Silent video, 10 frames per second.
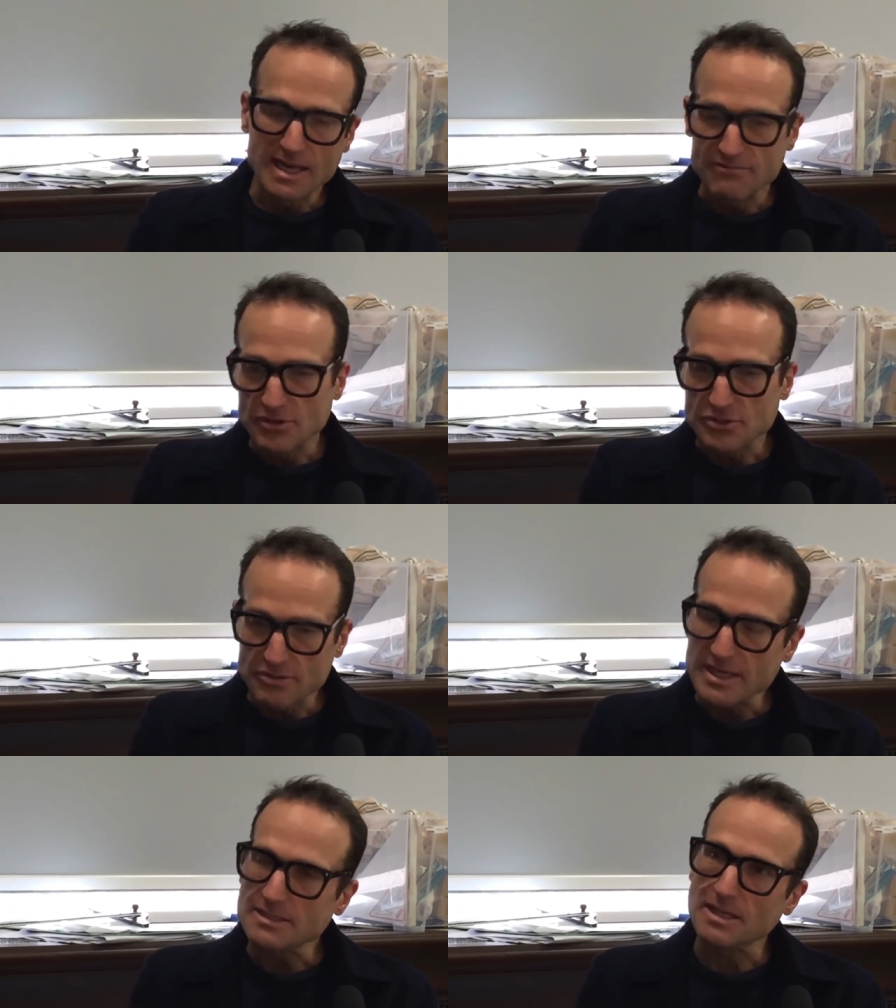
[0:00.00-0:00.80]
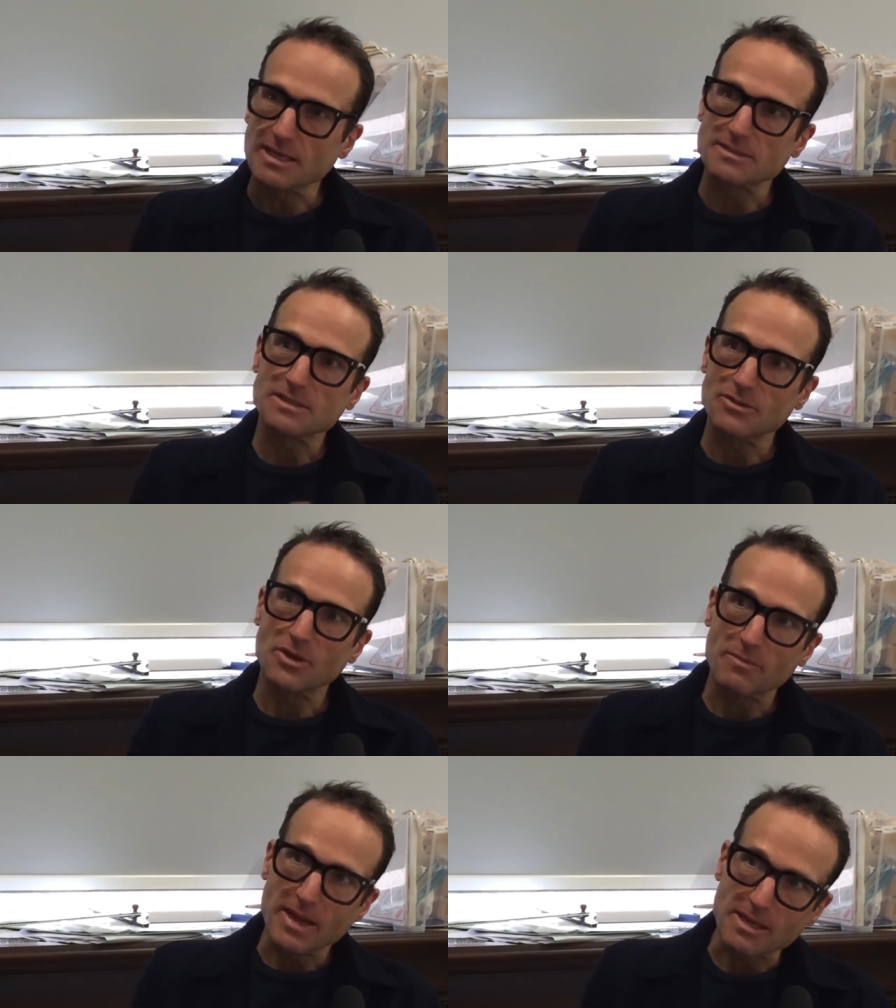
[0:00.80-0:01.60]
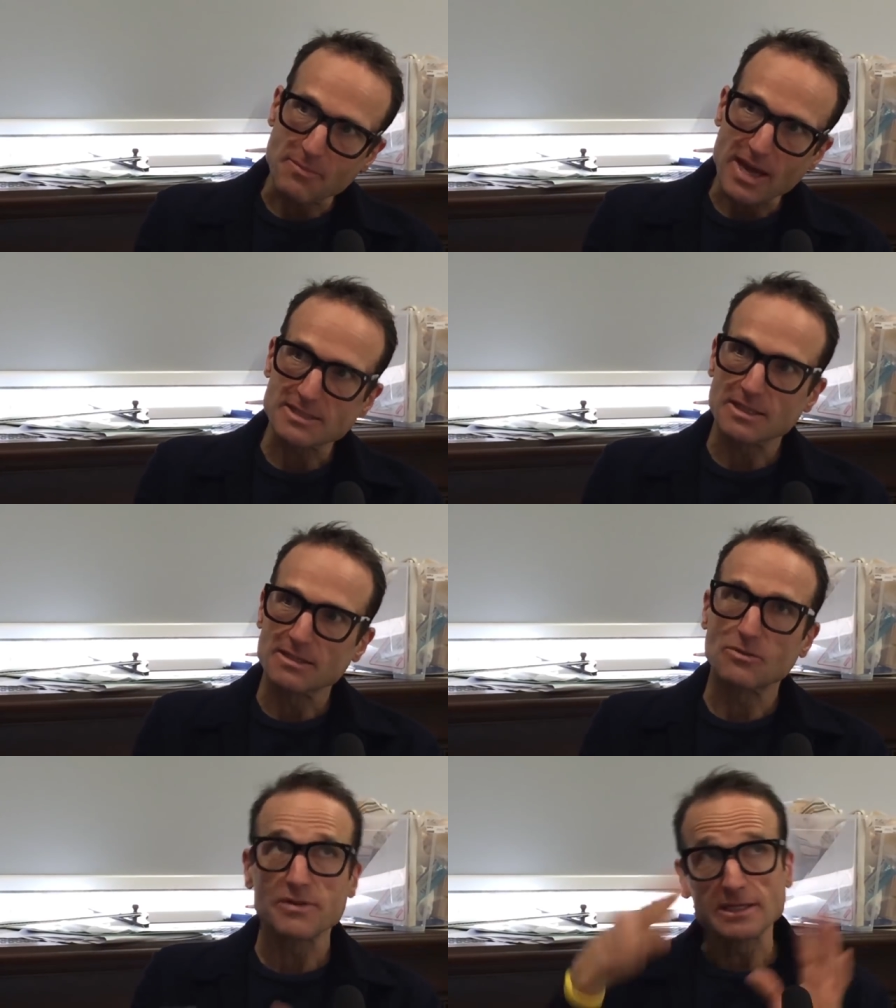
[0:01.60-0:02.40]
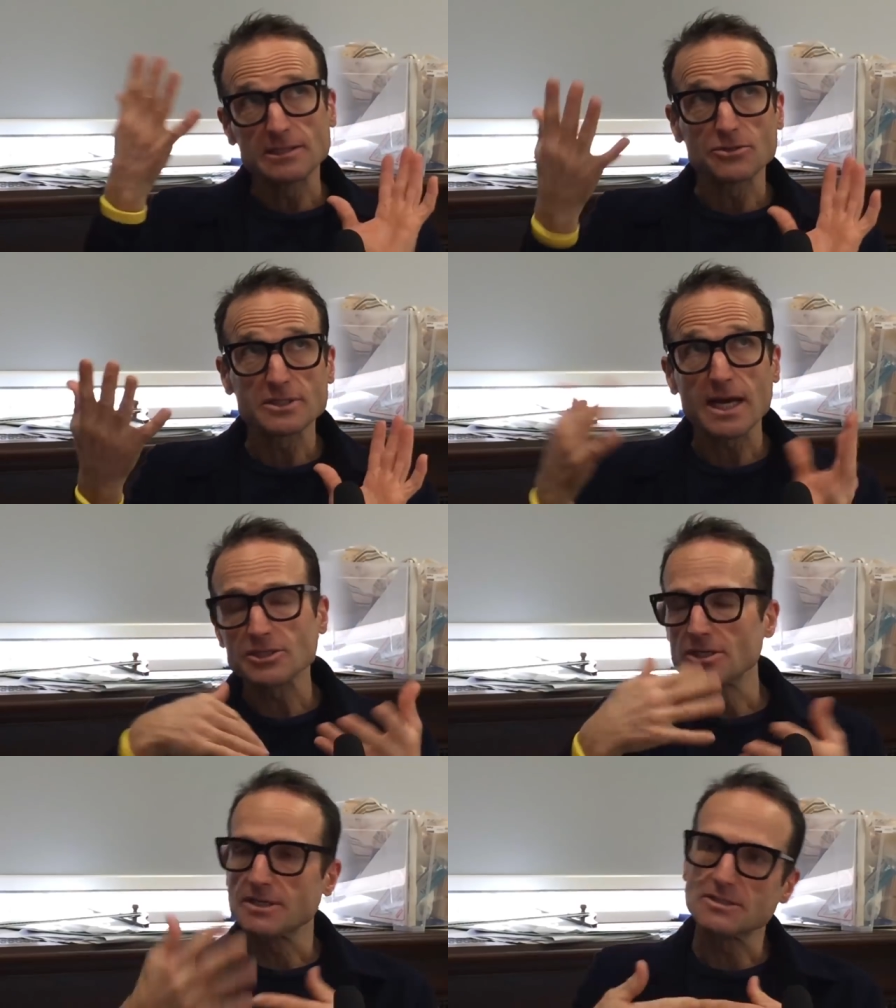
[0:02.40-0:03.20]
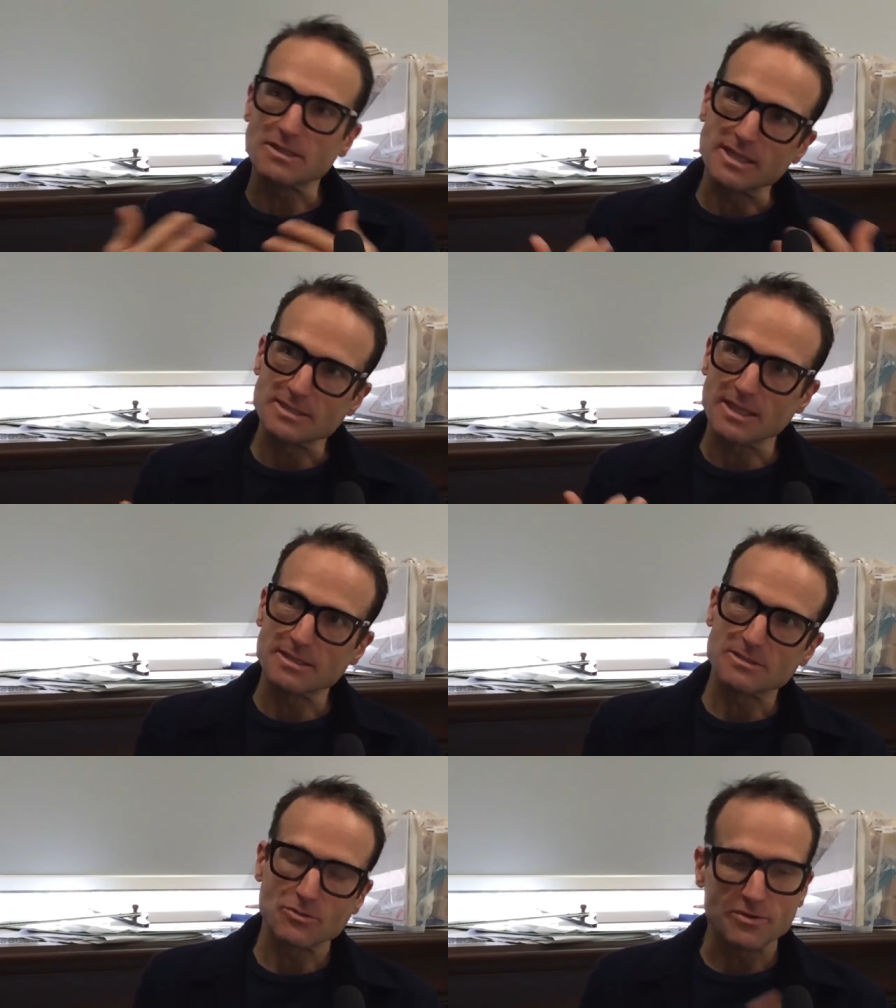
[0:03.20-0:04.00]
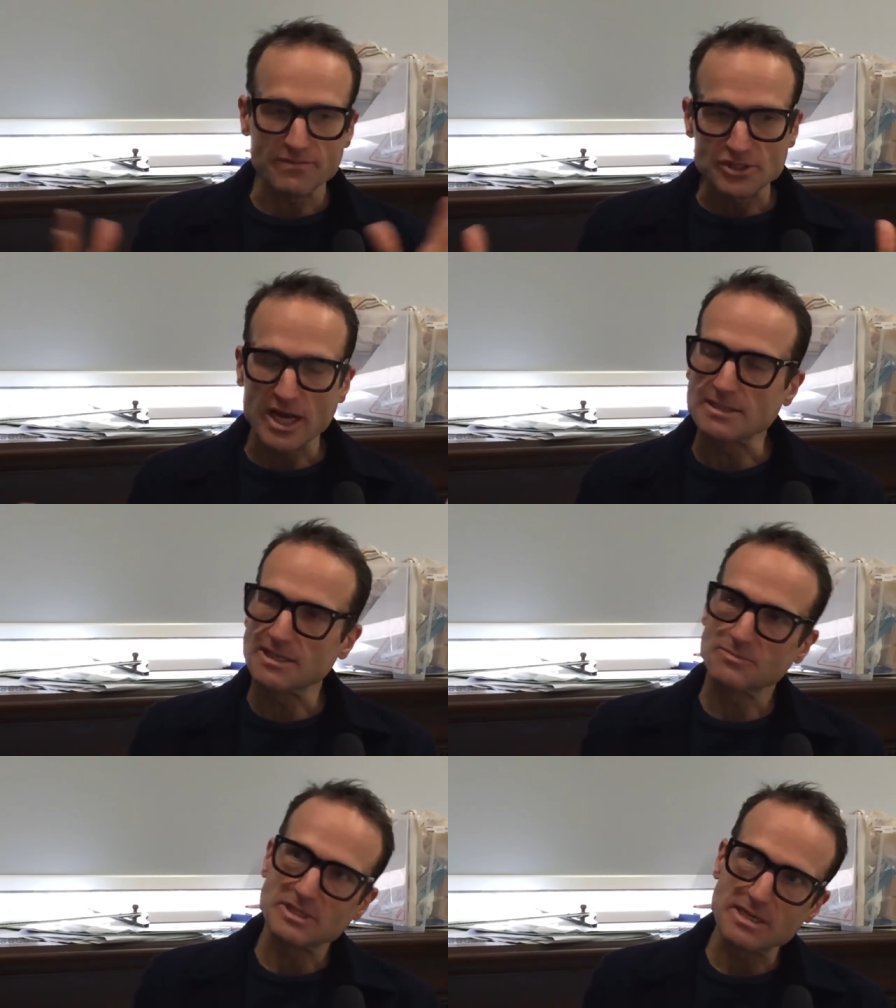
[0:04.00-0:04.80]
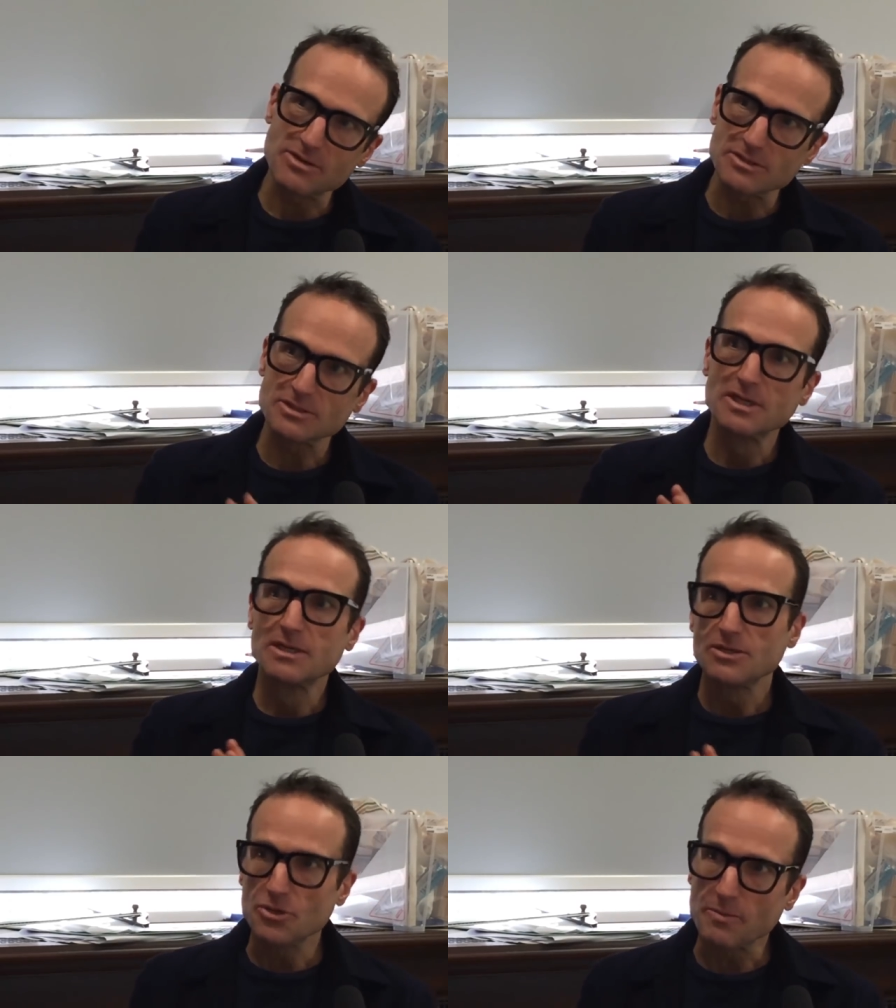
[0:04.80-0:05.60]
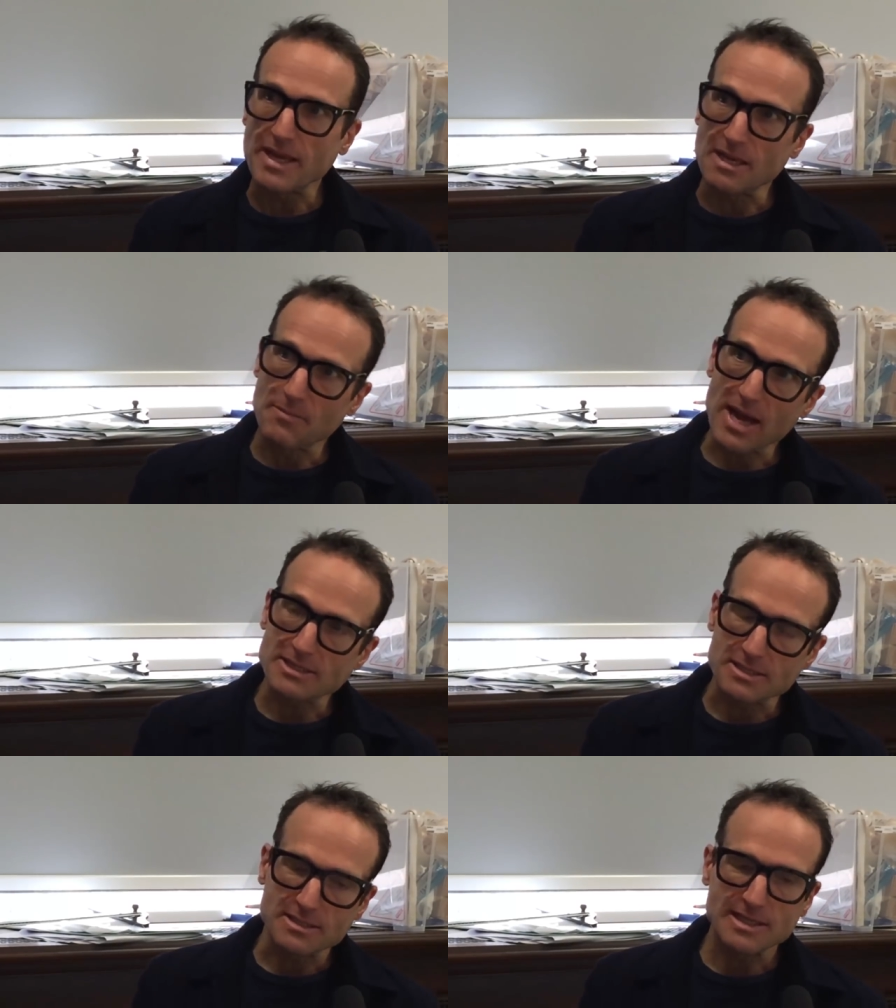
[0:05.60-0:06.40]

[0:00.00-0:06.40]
If you do these things, you can make it better. Or this is your section, you can do these things. Or if you change these materials, you'll make it better.